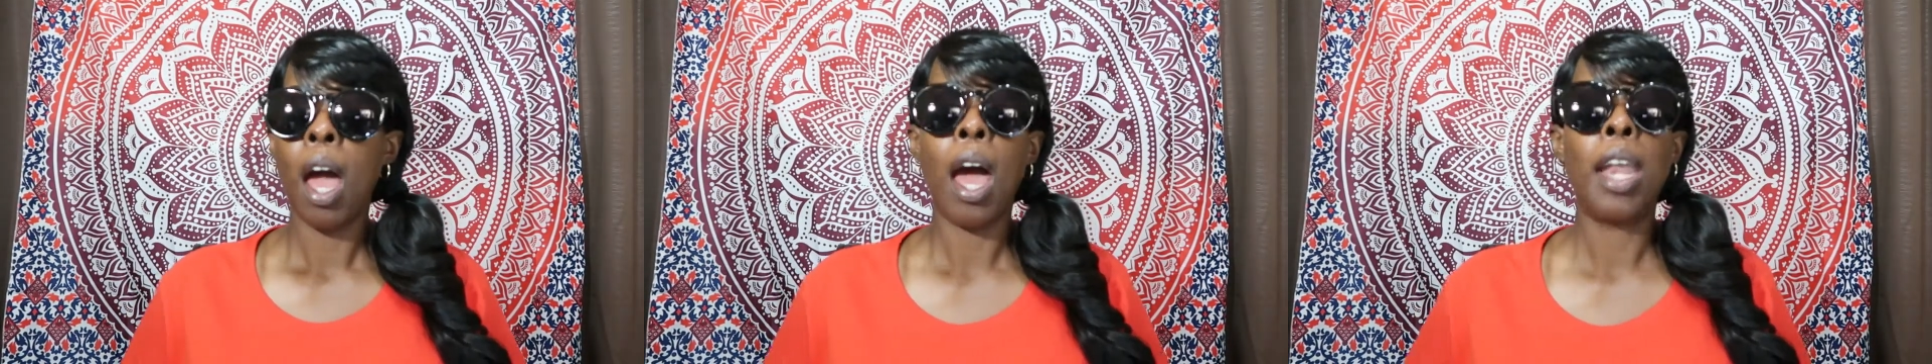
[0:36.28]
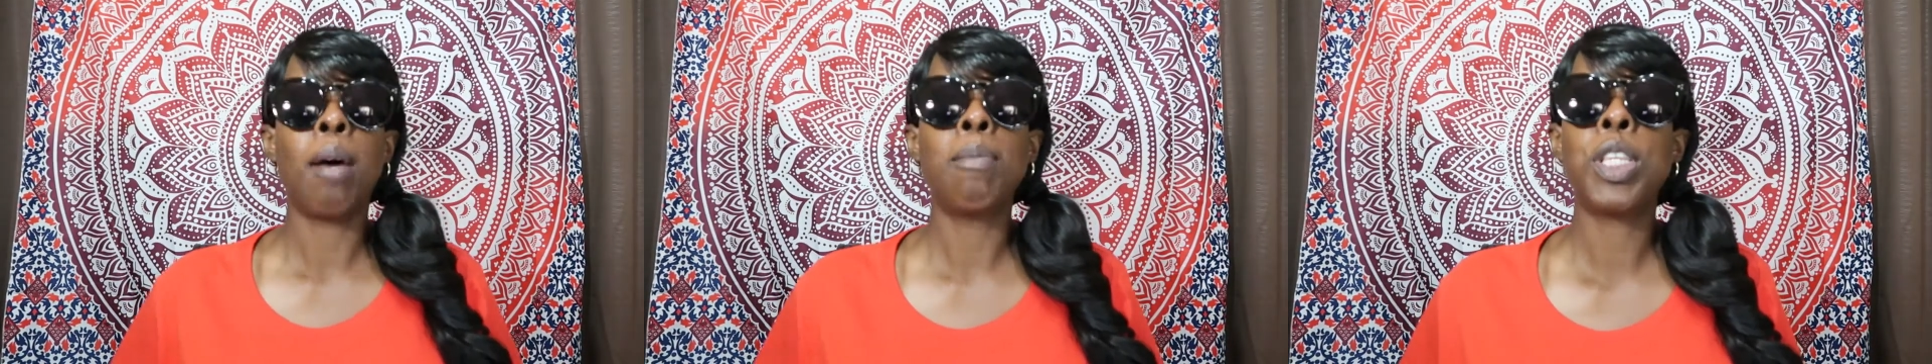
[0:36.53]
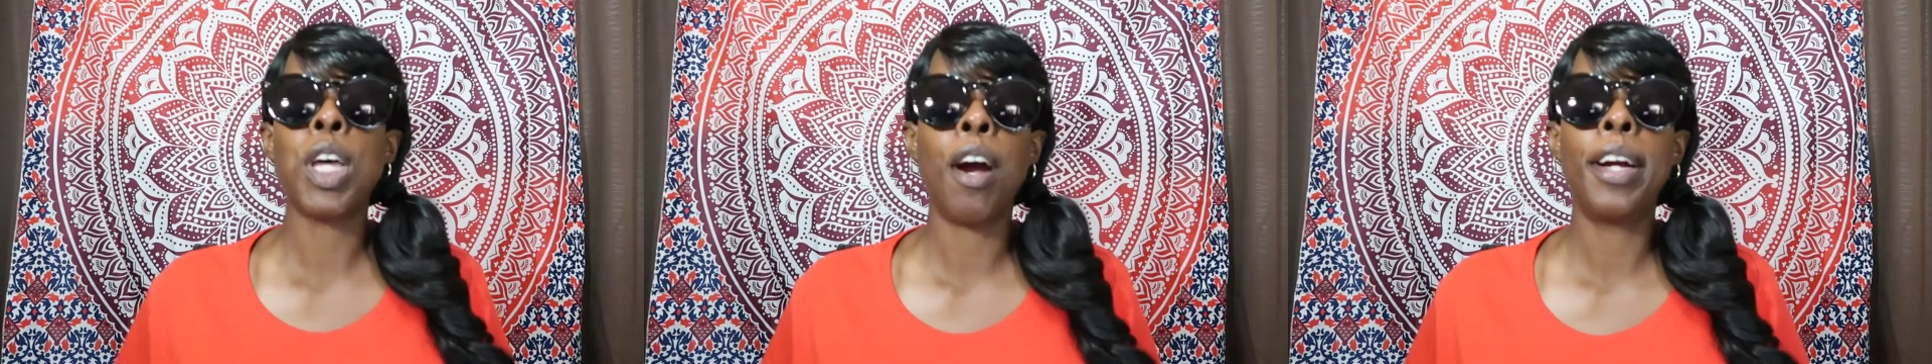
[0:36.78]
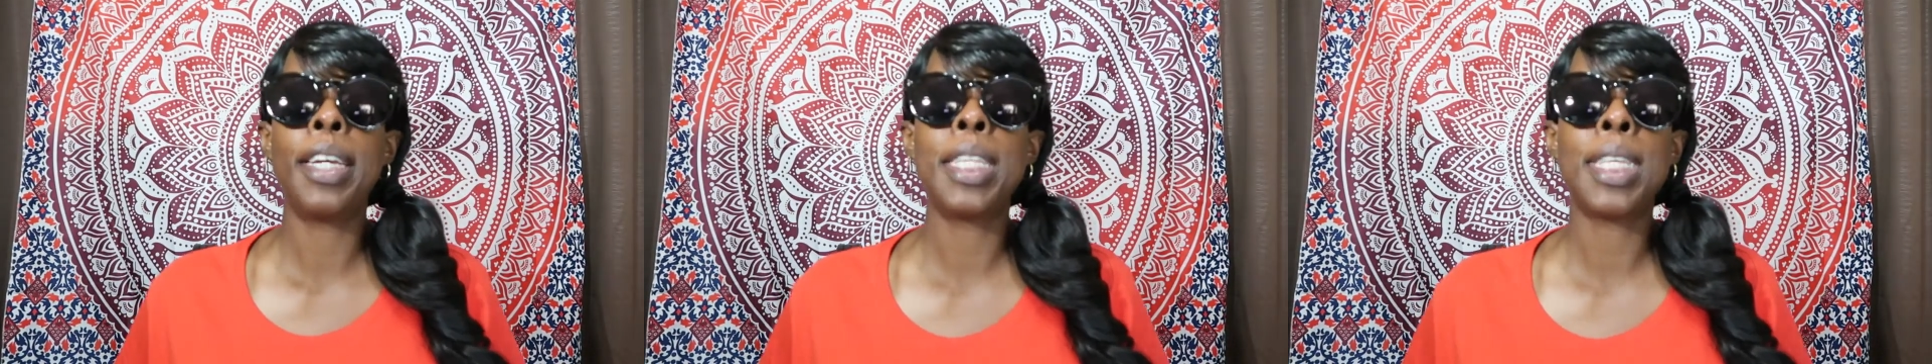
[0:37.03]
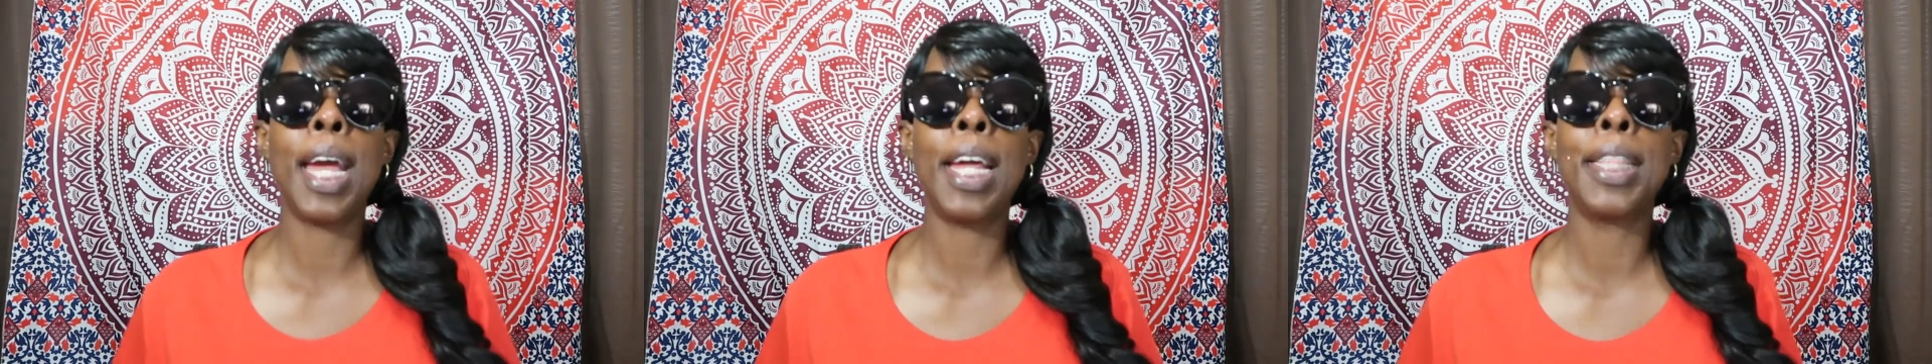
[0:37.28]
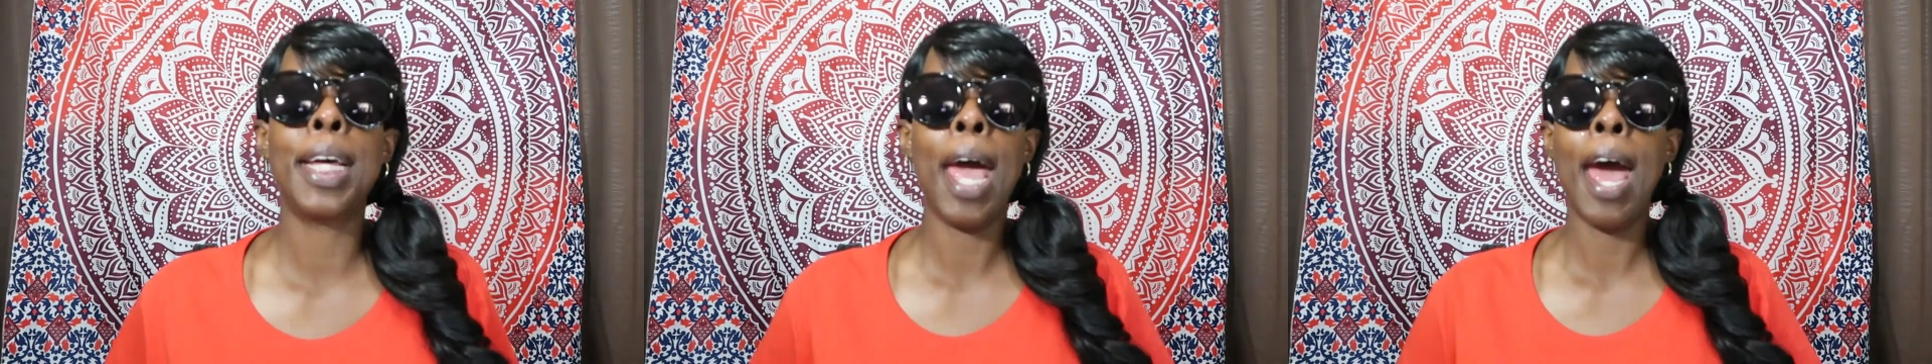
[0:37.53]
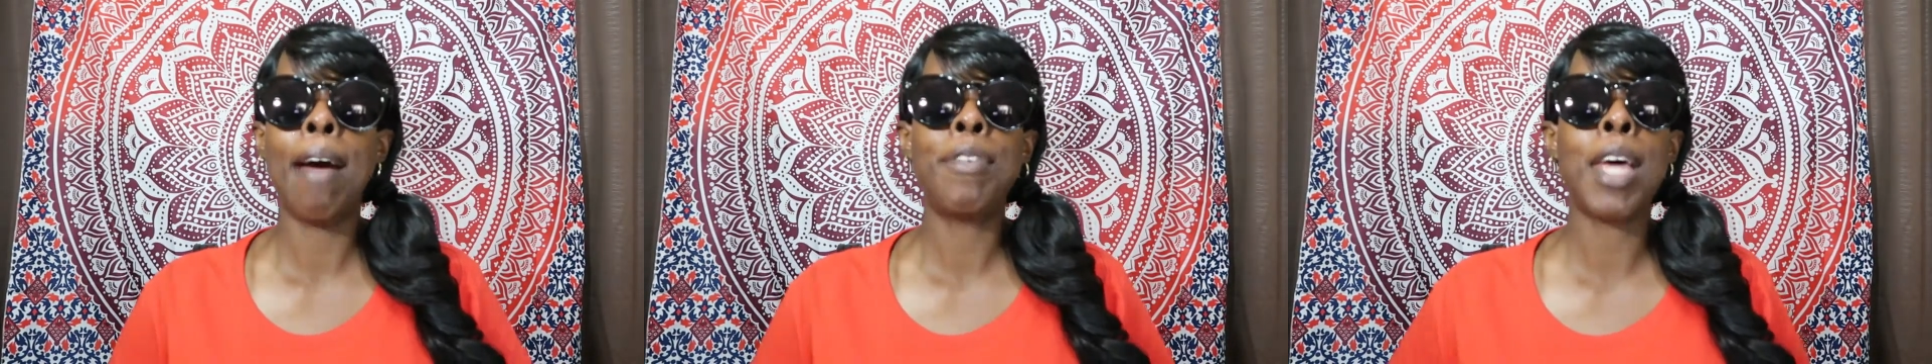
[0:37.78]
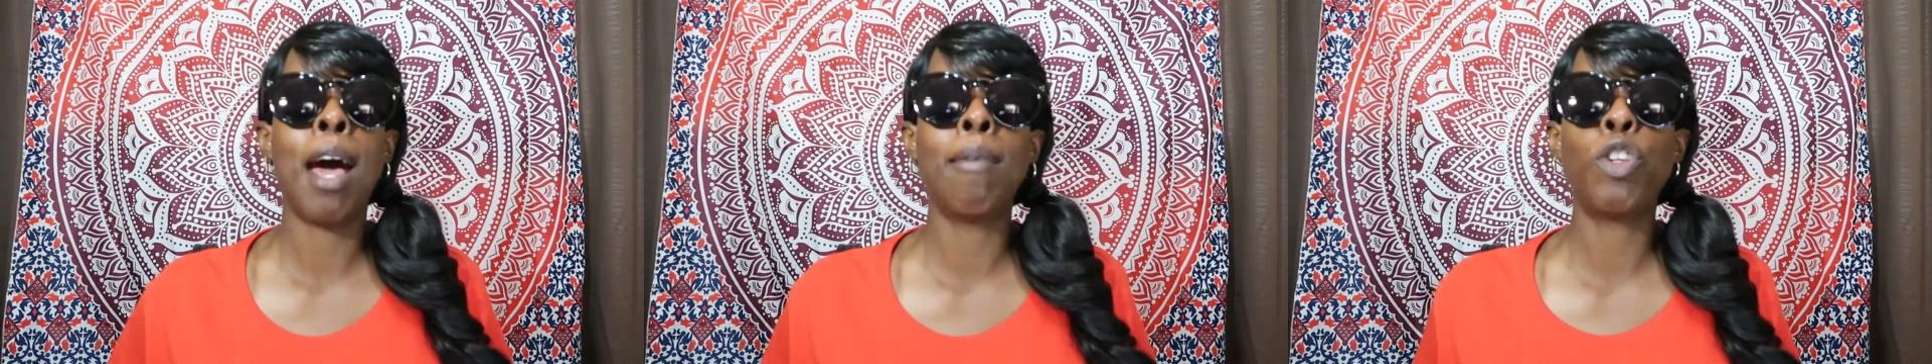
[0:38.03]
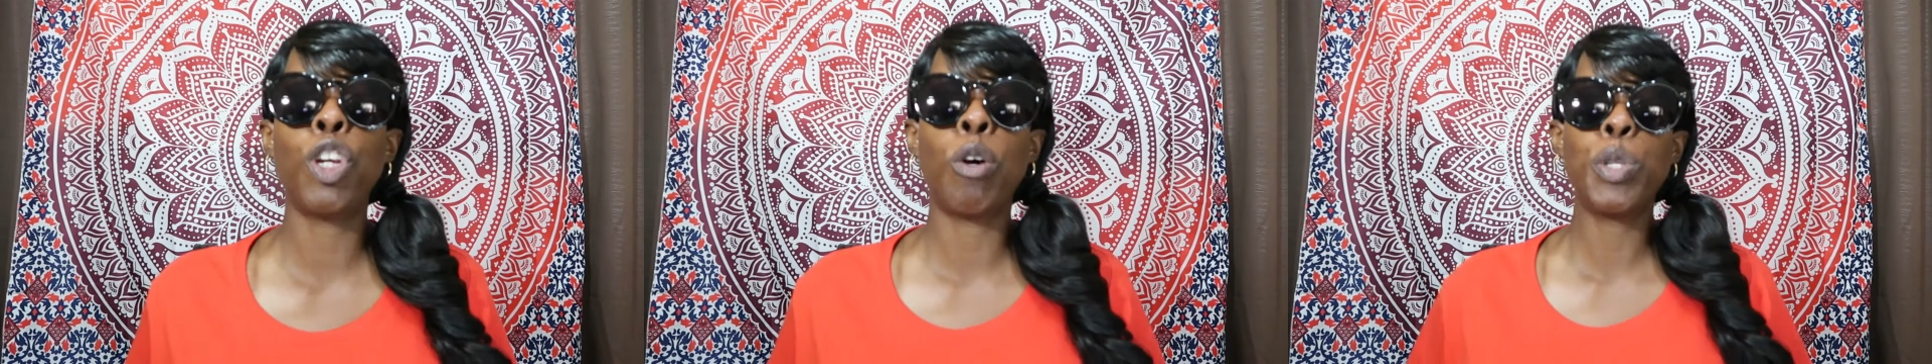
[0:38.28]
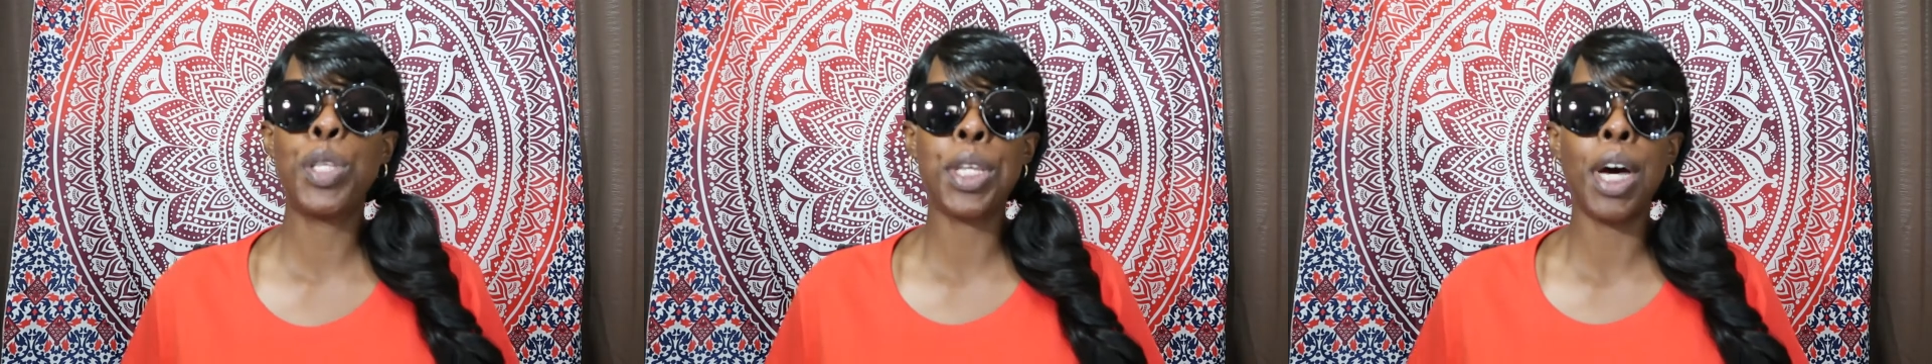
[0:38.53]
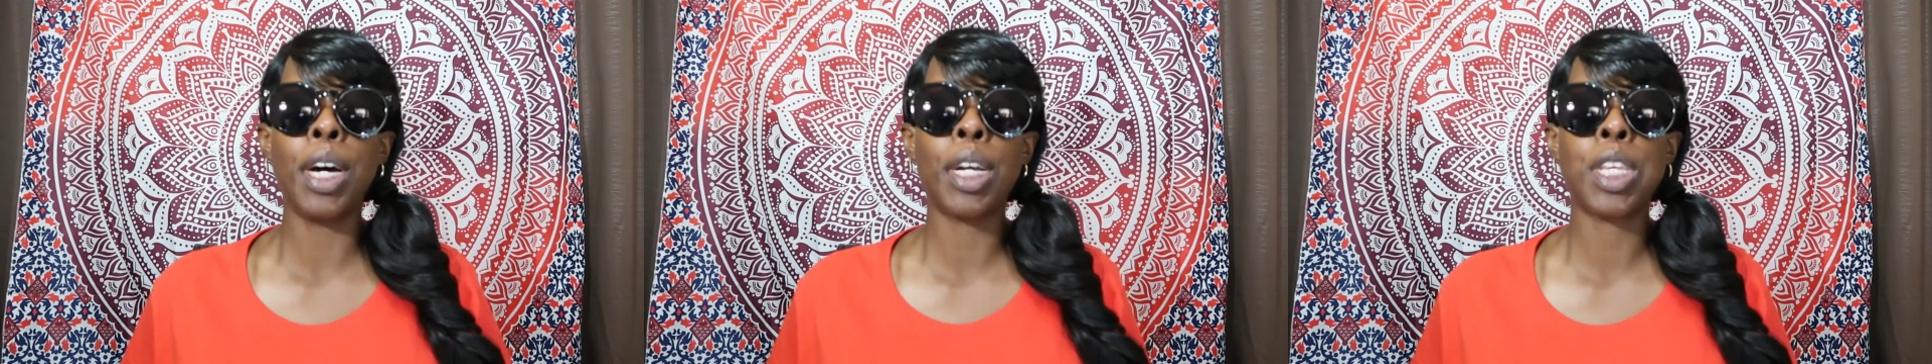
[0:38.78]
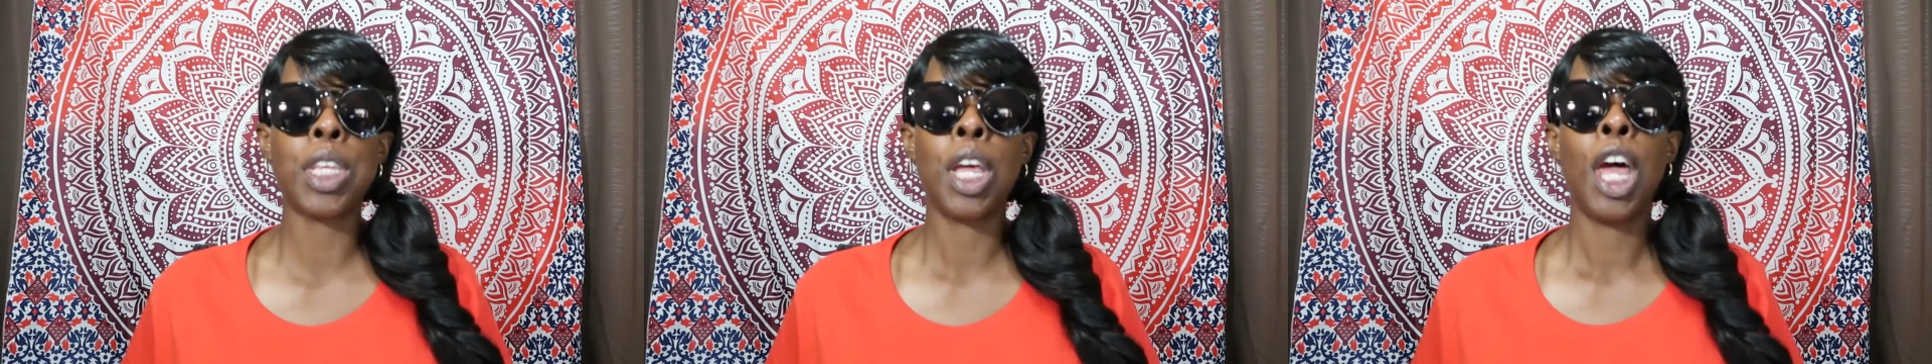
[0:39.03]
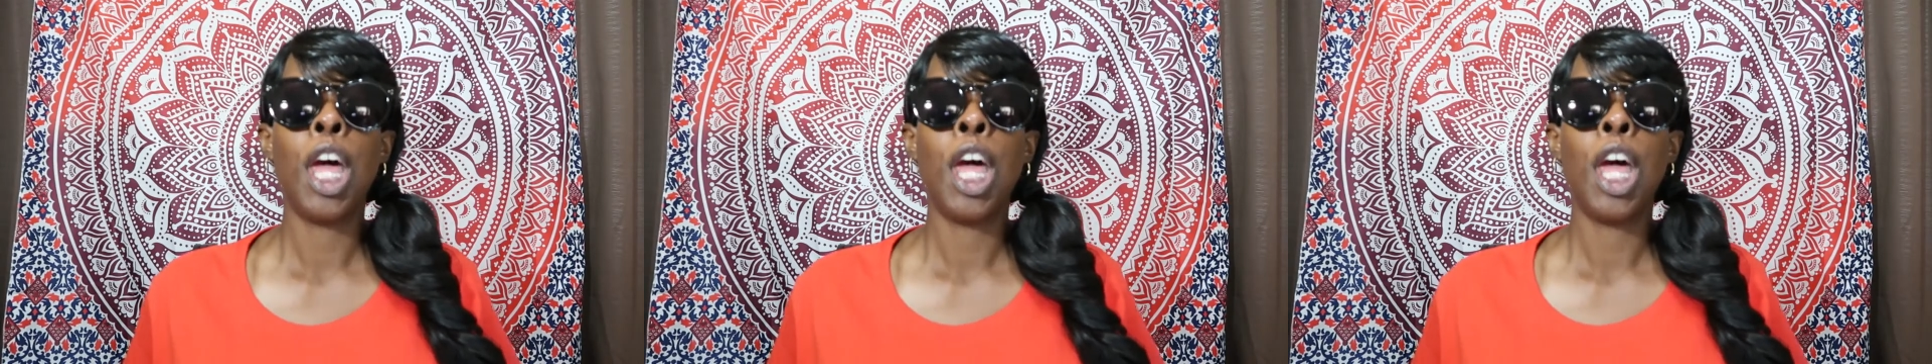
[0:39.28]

And I'm sorry to say, the halftime show sucked.